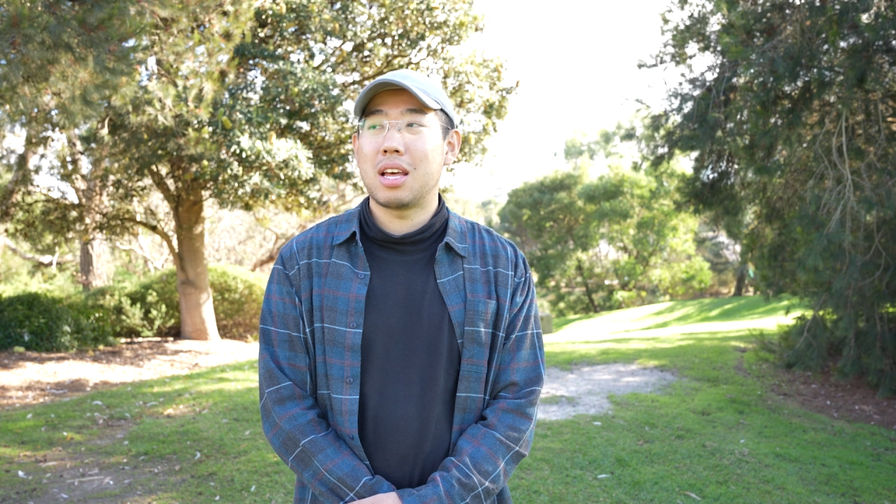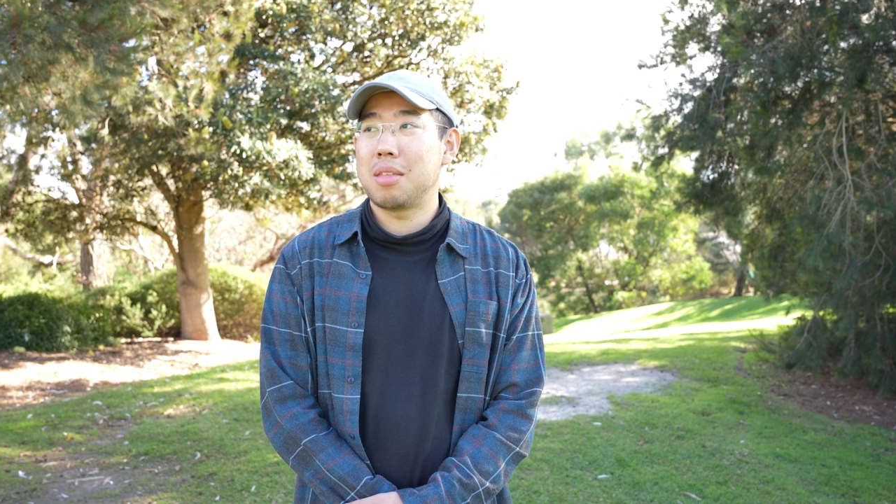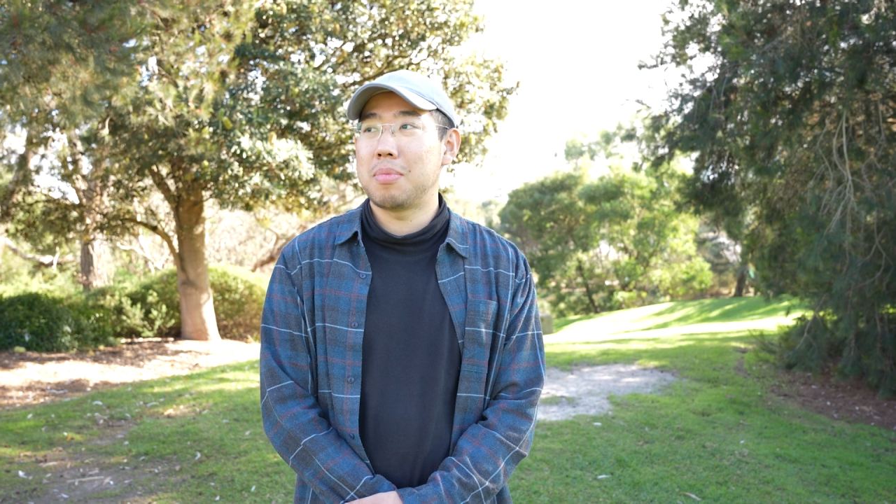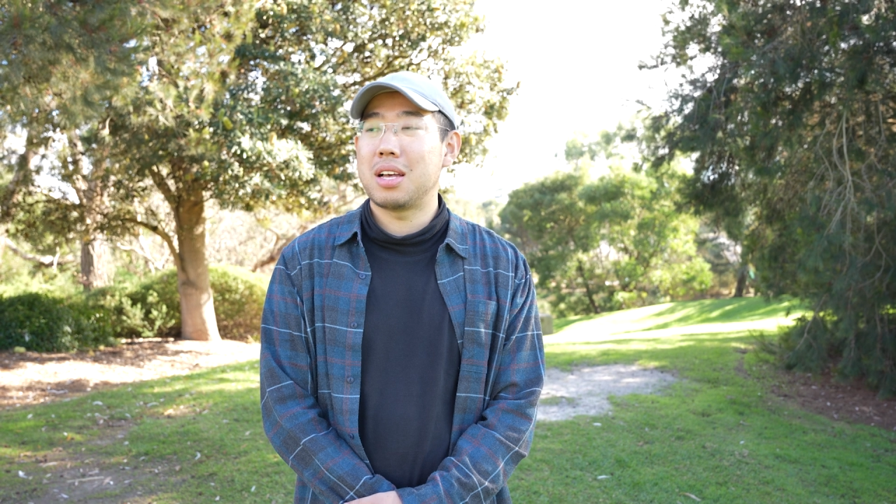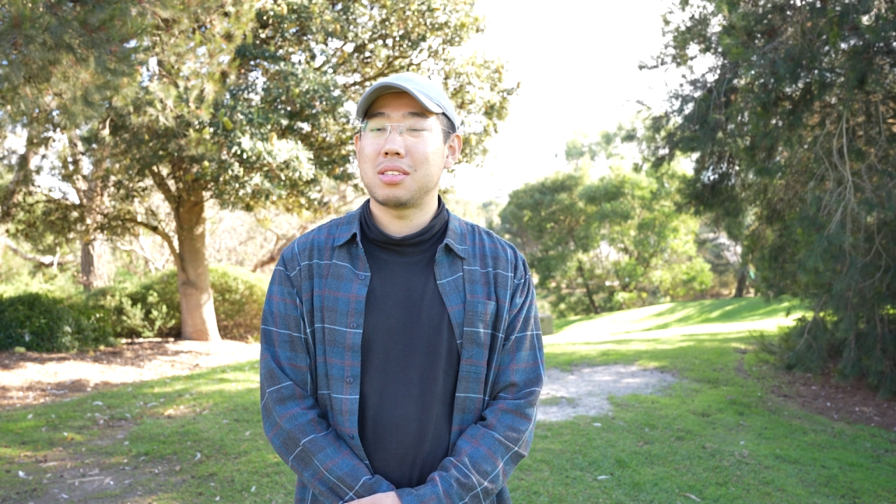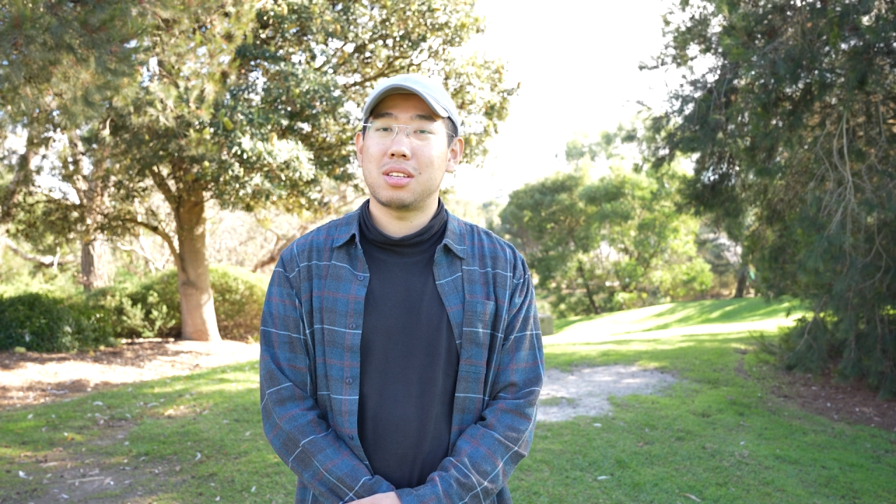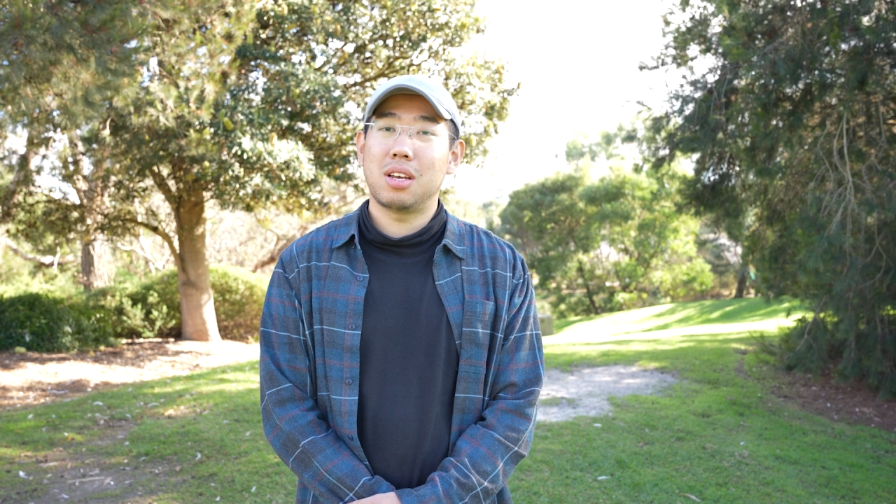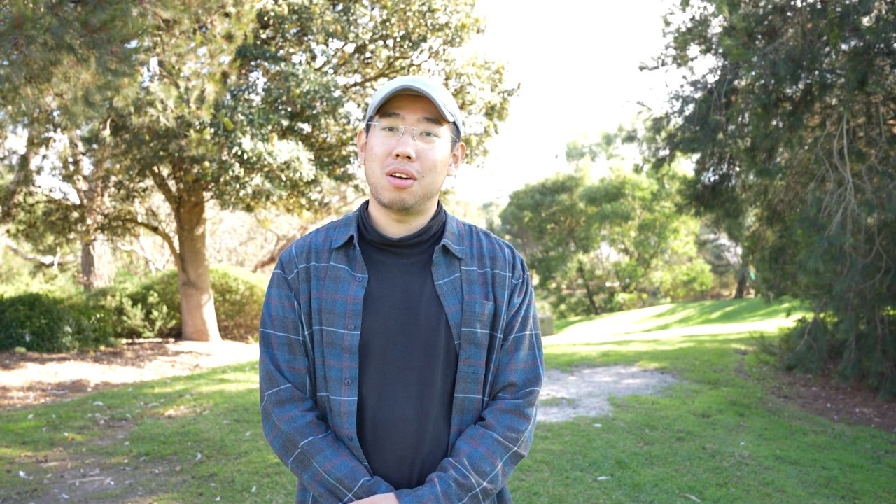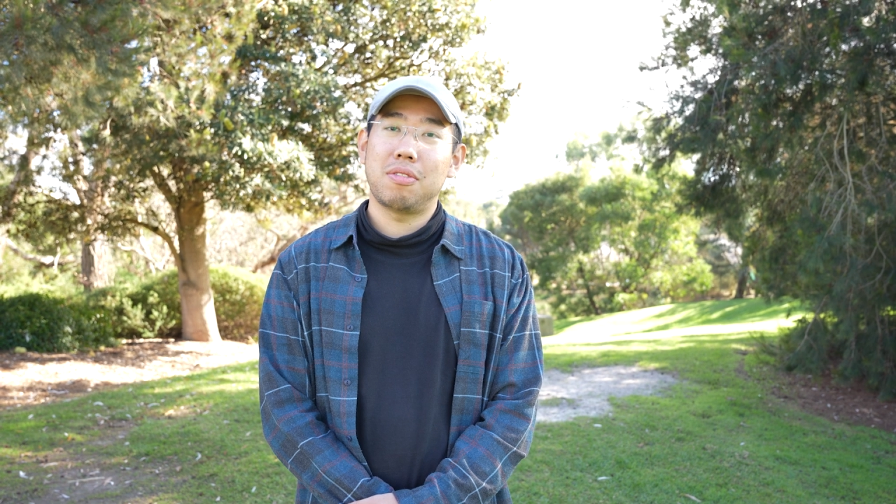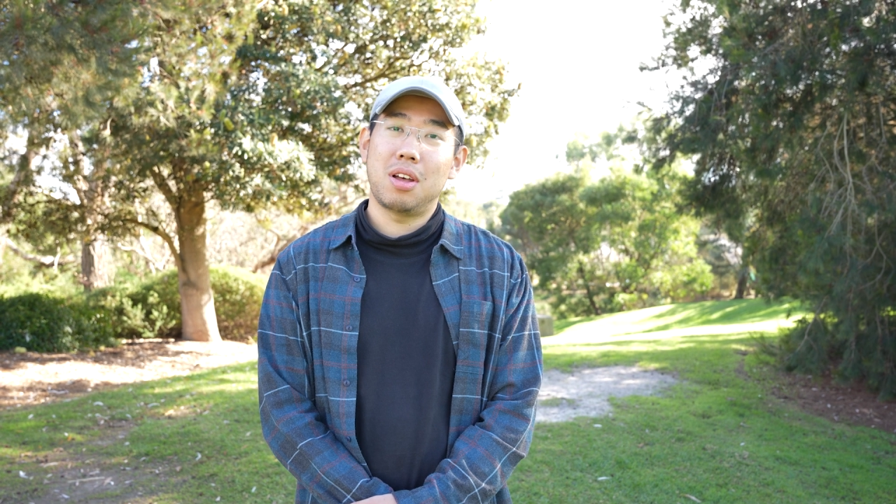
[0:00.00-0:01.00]
at the Master
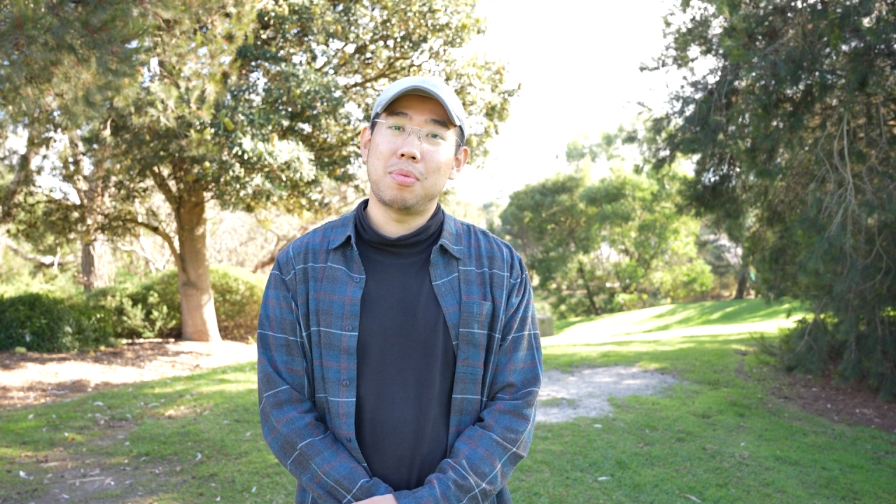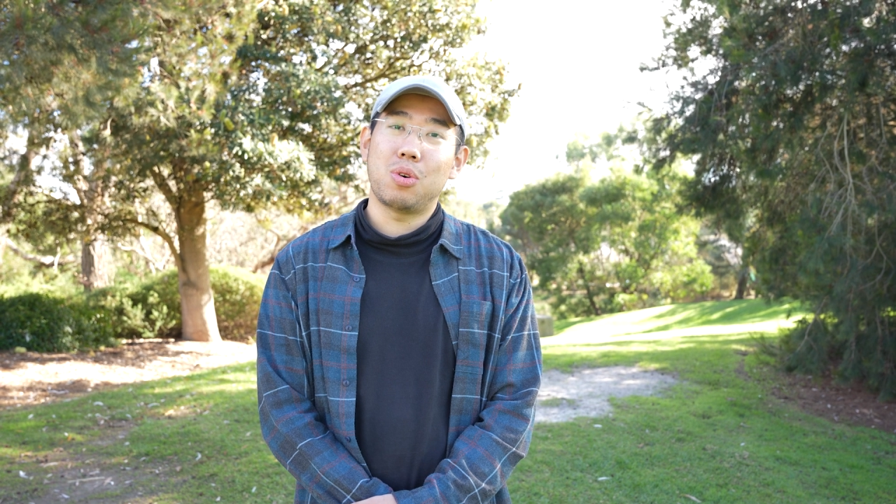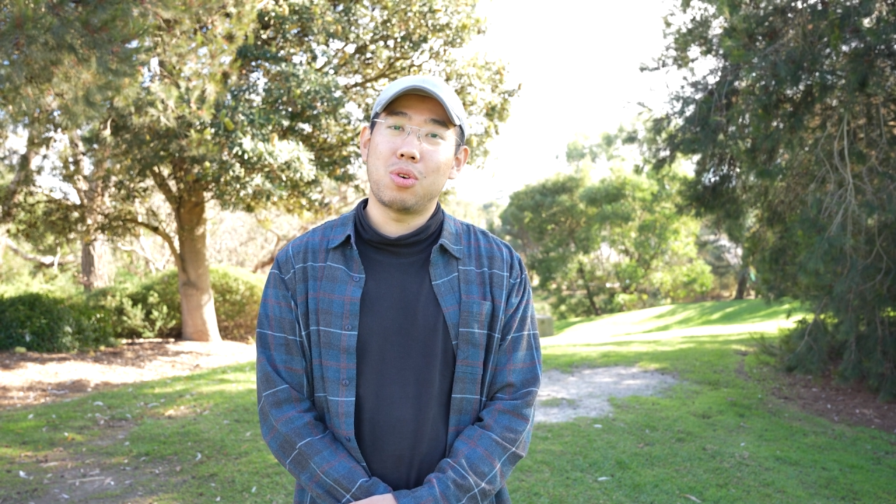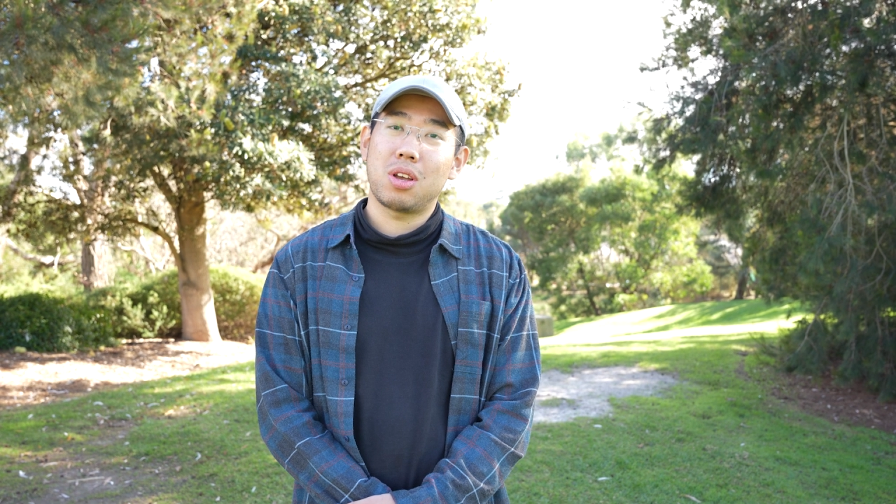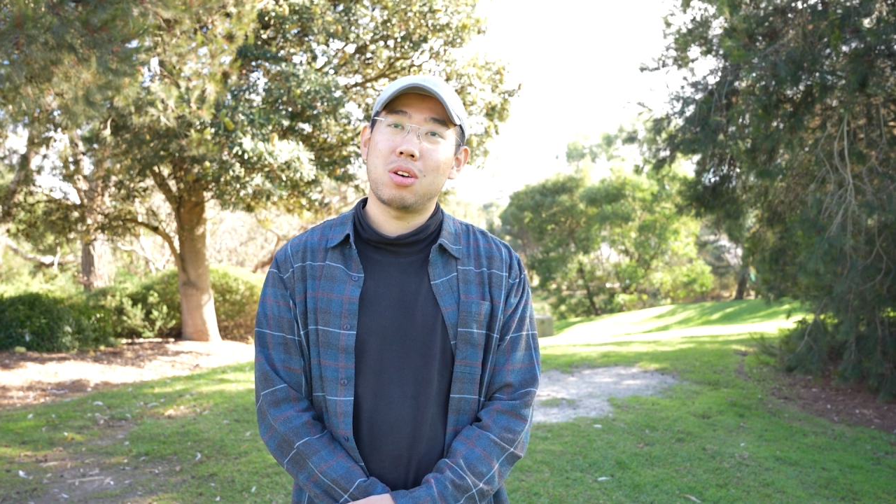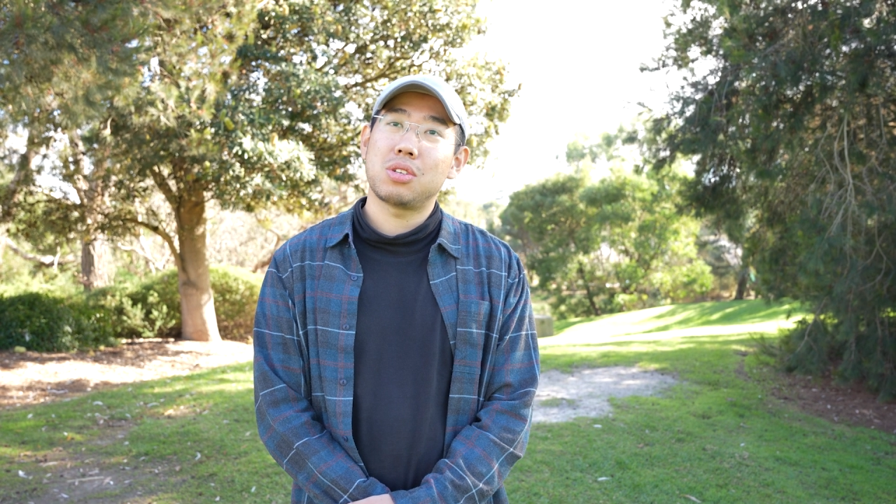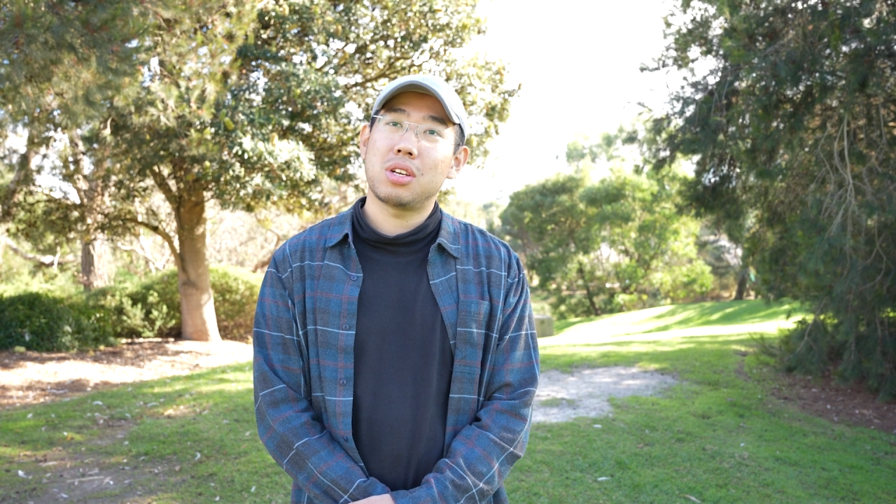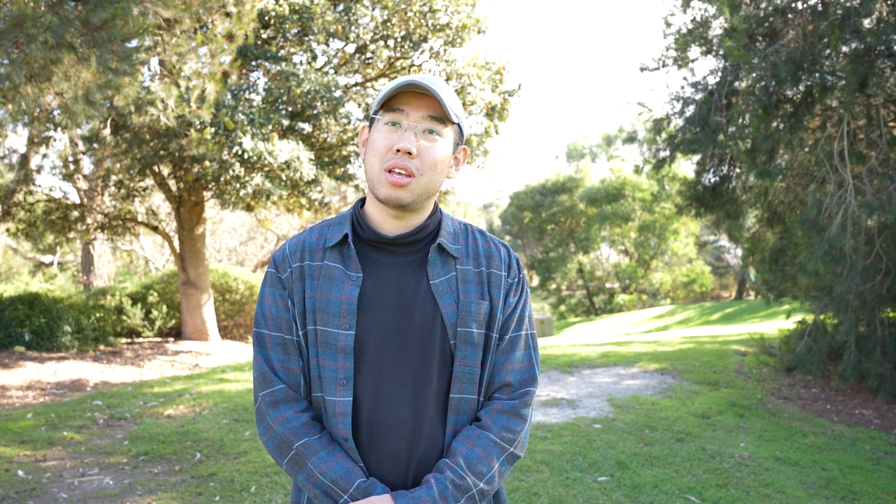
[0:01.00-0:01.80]
of Urban Horticulture